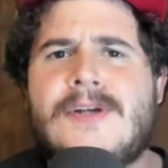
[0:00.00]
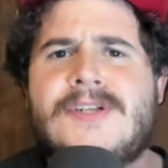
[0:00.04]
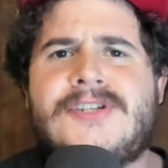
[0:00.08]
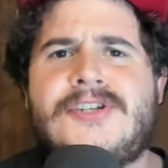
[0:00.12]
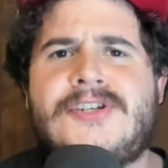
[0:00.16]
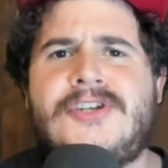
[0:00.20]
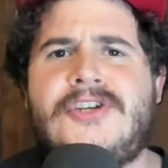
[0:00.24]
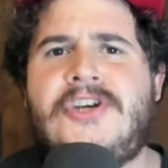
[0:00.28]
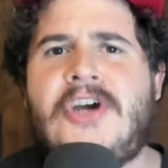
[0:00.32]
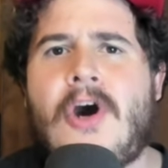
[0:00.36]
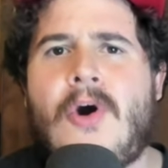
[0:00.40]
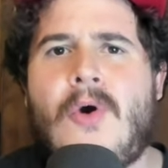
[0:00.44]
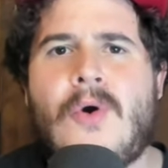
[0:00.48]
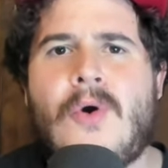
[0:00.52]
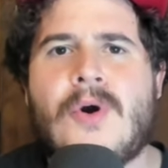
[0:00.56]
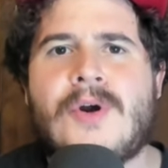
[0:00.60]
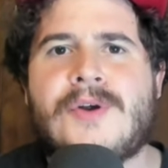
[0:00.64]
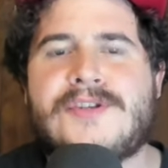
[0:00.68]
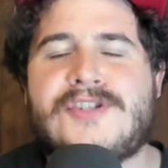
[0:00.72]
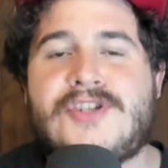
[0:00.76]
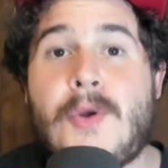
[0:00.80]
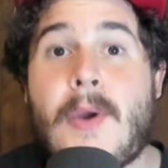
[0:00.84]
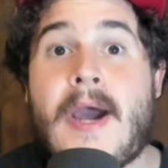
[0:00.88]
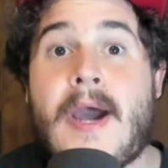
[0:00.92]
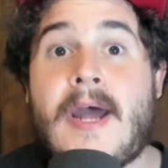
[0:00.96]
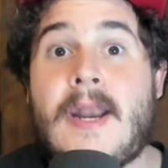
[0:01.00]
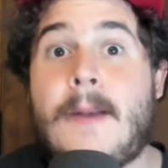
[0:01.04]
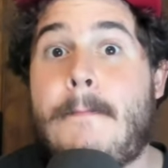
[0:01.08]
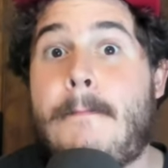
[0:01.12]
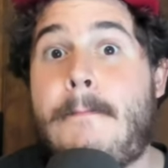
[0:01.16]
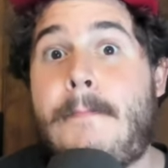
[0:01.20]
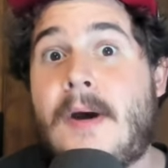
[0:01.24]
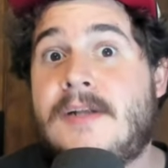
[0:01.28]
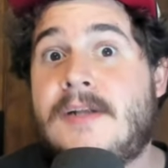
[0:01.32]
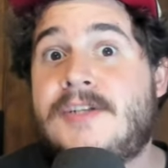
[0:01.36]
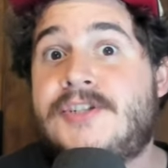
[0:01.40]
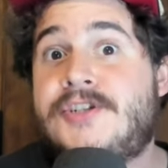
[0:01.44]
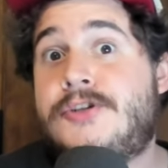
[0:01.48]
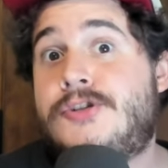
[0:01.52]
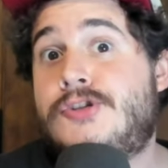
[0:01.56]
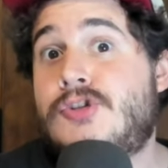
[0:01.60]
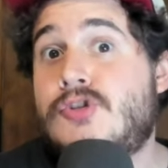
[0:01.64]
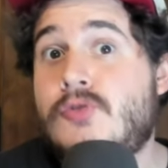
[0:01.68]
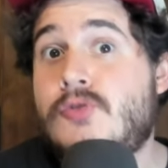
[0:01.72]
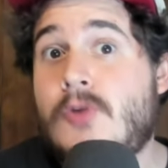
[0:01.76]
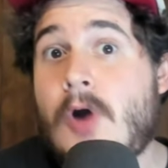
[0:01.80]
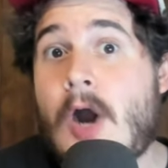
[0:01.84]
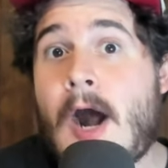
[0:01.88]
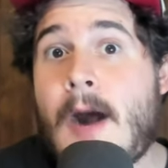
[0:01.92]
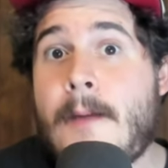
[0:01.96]
and goers. You had a bunch of
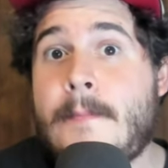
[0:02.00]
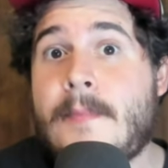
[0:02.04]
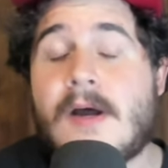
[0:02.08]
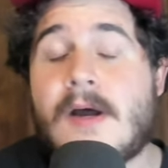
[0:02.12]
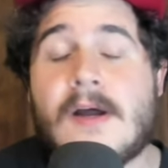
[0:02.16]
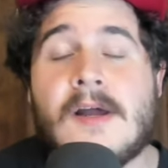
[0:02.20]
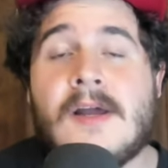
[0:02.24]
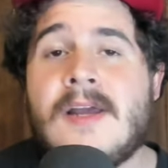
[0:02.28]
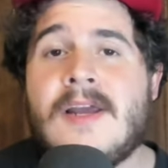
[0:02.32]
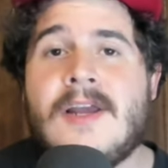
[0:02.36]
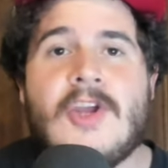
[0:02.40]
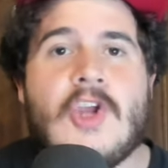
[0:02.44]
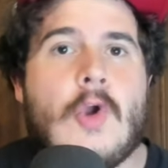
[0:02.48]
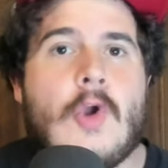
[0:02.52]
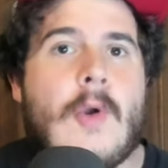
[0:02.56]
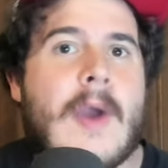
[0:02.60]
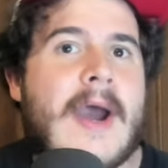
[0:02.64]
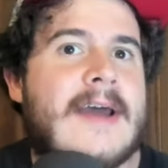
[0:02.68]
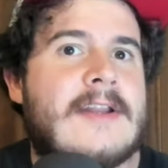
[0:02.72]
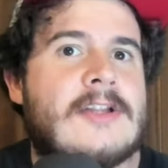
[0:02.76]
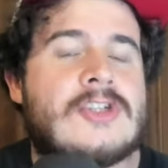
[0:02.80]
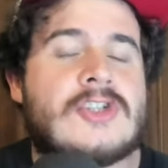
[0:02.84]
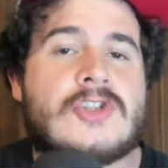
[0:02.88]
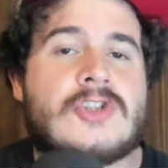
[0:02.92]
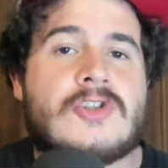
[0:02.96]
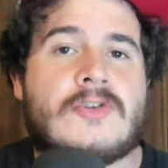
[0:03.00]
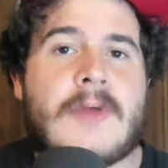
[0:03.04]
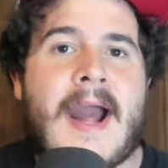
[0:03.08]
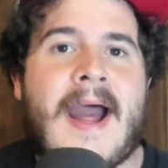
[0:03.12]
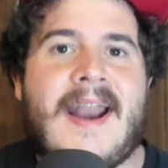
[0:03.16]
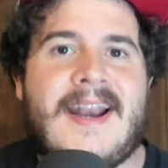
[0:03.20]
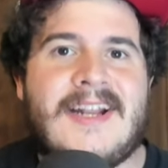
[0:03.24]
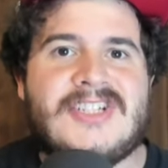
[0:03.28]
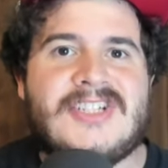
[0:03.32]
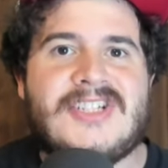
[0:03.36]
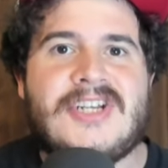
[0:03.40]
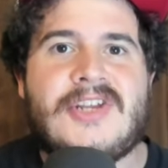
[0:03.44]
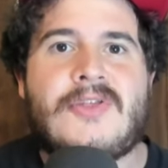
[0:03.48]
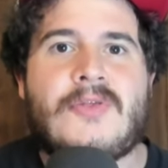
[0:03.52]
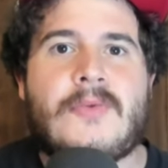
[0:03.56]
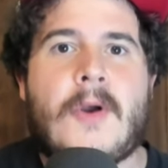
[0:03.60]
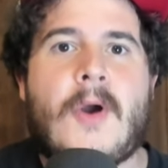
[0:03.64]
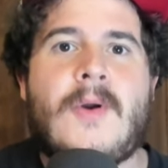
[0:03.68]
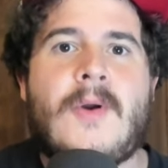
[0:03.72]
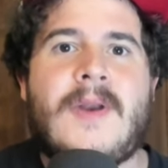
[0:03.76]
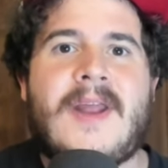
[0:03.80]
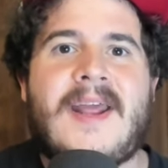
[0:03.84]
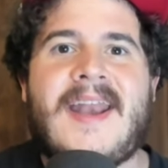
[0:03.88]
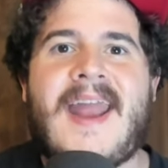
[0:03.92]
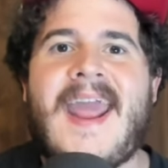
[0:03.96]
drama. You had a strategy
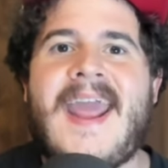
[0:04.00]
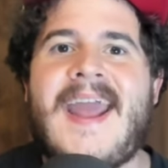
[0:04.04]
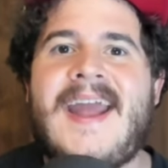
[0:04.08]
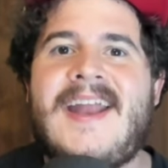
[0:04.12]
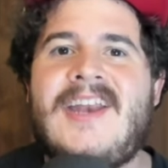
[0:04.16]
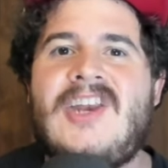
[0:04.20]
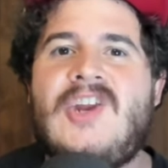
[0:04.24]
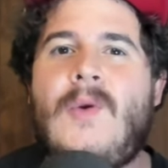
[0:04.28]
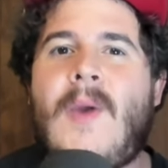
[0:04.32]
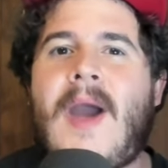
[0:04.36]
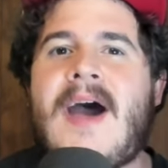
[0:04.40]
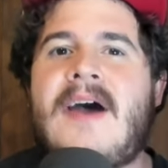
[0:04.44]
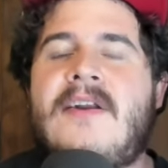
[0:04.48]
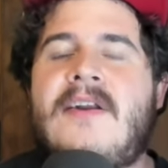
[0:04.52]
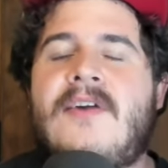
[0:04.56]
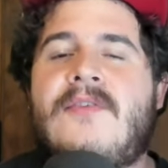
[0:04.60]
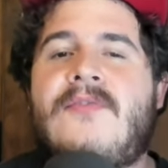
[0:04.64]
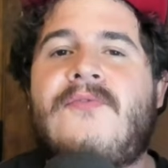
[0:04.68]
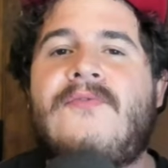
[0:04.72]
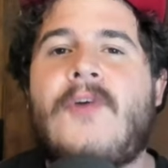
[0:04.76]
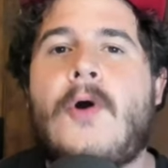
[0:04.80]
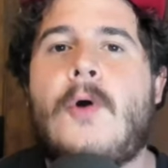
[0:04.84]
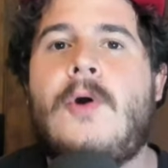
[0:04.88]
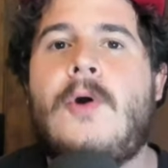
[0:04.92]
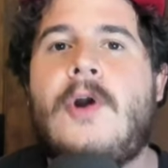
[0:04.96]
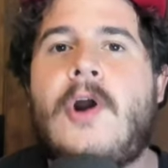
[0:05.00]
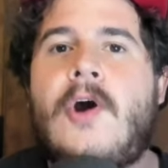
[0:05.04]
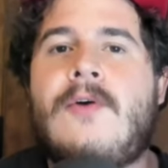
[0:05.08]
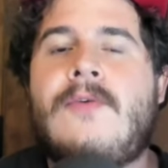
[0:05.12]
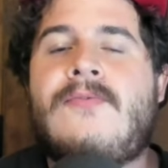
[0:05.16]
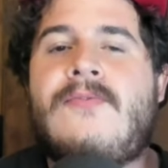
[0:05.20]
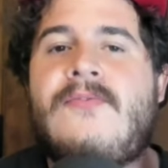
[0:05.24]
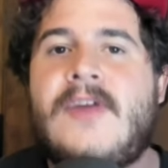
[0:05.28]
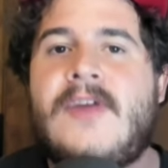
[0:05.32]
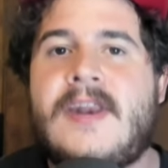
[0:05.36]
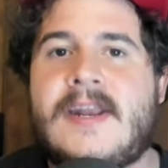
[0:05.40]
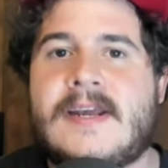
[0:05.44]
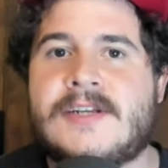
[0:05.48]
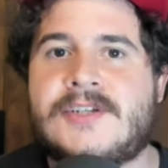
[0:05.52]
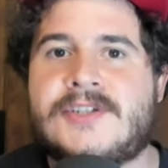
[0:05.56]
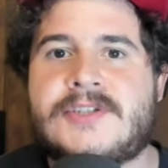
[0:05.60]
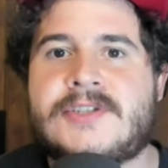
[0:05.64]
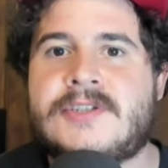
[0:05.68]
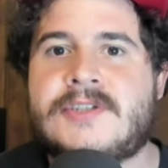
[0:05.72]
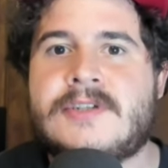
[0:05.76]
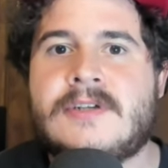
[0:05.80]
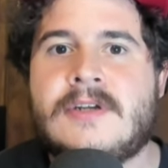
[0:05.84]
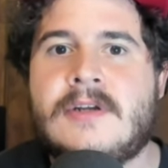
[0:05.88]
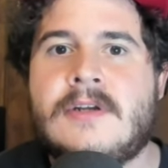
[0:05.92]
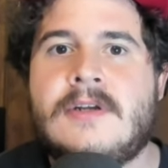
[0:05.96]
thrown in, and you had a photo
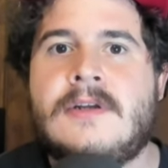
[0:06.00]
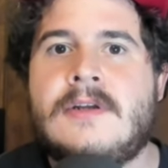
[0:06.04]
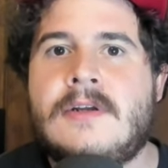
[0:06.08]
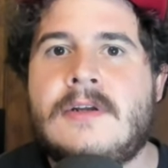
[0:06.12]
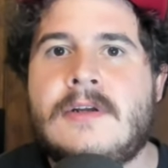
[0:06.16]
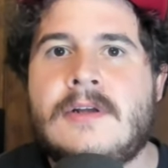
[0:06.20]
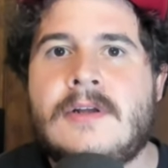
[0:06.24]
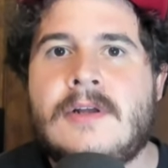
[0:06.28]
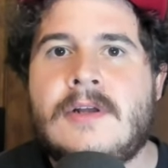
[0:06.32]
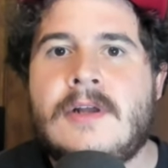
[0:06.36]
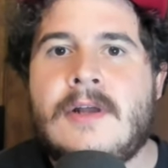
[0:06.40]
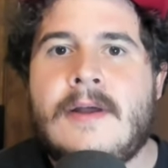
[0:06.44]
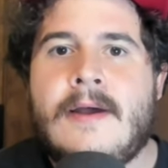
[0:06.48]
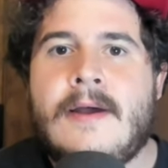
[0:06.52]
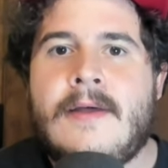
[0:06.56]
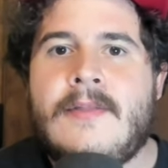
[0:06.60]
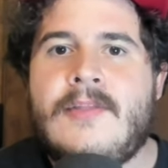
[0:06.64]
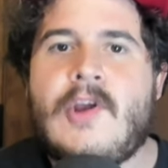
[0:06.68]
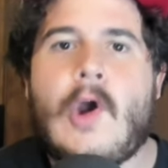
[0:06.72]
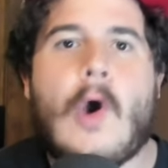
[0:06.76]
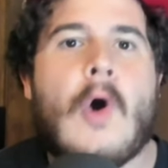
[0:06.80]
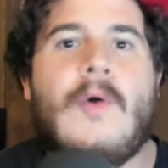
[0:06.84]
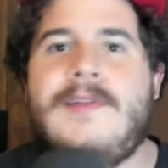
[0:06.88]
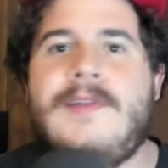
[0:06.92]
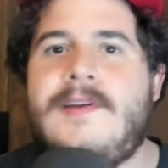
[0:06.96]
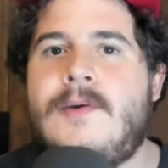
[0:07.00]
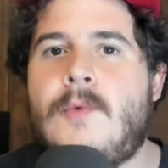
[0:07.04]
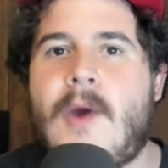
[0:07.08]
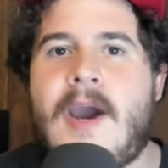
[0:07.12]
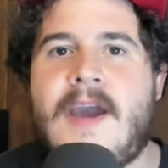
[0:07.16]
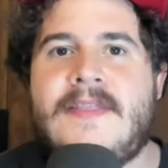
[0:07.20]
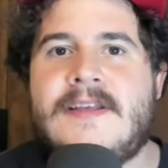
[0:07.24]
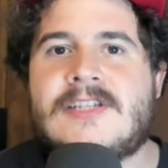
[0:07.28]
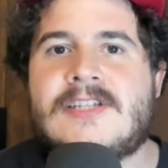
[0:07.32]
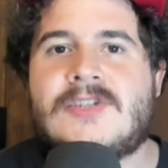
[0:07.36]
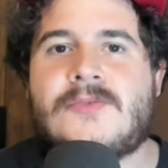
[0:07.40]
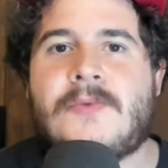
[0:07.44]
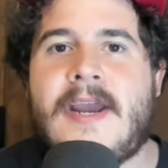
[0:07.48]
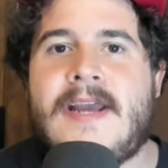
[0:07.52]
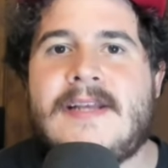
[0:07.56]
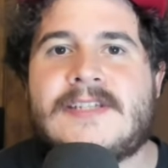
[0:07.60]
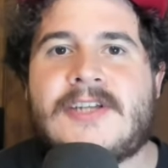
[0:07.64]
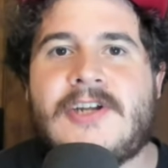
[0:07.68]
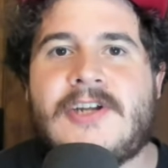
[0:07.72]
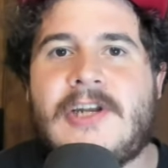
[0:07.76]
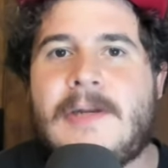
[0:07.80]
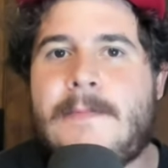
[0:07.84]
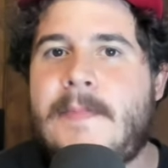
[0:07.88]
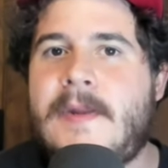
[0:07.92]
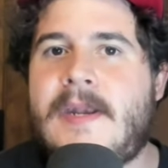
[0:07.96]
finish. The only way this race
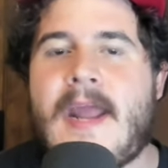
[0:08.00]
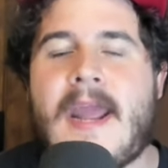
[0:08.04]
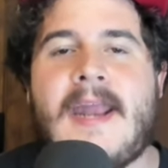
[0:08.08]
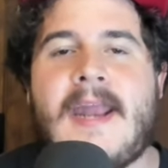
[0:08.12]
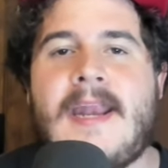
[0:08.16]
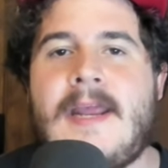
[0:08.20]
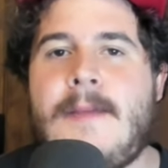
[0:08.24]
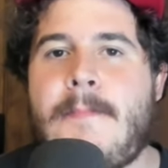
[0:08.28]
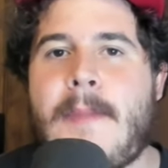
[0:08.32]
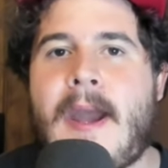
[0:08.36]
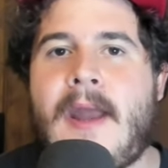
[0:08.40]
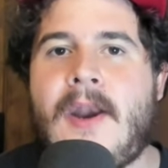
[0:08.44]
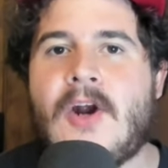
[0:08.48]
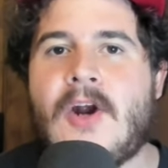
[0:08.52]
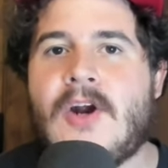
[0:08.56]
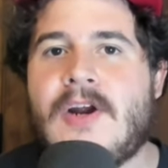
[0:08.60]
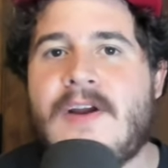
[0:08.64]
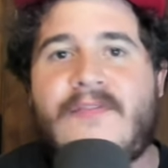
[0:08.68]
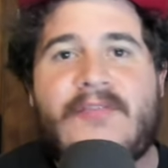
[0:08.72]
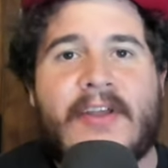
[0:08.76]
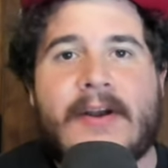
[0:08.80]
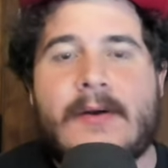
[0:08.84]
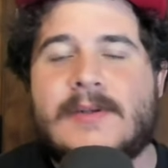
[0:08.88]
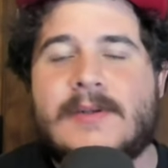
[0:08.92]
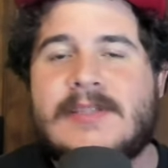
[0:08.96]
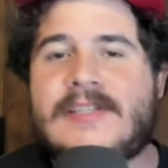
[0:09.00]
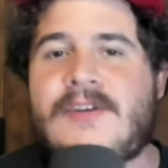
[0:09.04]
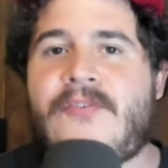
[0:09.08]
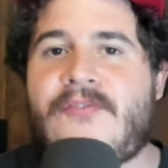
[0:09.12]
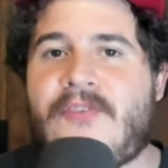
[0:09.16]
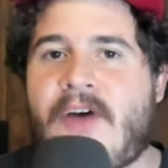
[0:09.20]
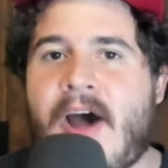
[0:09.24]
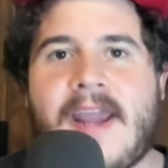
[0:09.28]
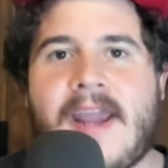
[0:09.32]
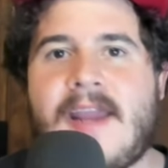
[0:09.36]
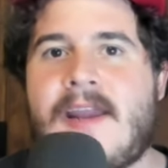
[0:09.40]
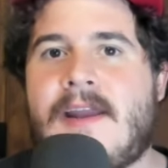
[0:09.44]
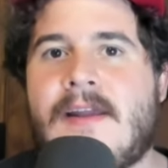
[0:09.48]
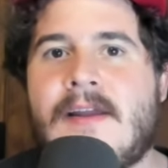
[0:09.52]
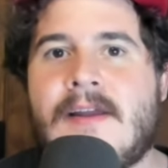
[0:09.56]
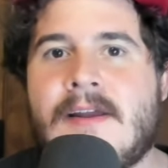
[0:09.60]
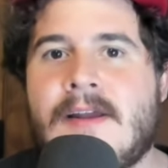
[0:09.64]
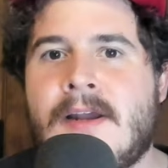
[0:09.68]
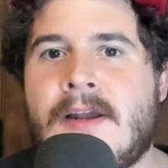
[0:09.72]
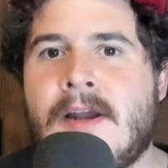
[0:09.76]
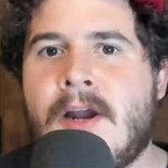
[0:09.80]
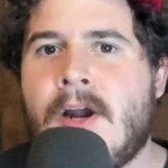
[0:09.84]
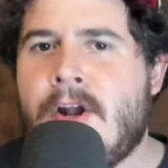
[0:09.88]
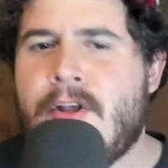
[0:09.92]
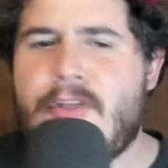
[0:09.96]
could have been any better if there was a fight.
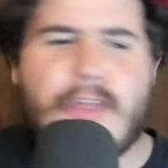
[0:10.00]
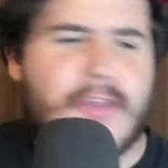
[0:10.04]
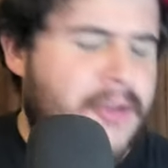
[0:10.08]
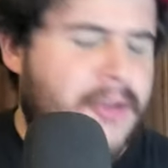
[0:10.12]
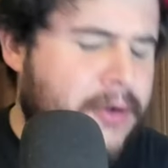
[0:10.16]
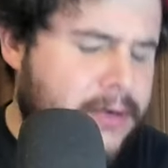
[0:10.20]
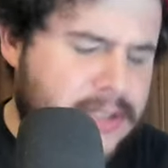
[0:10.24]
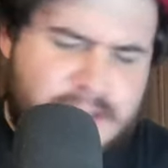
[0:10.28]
Then there's a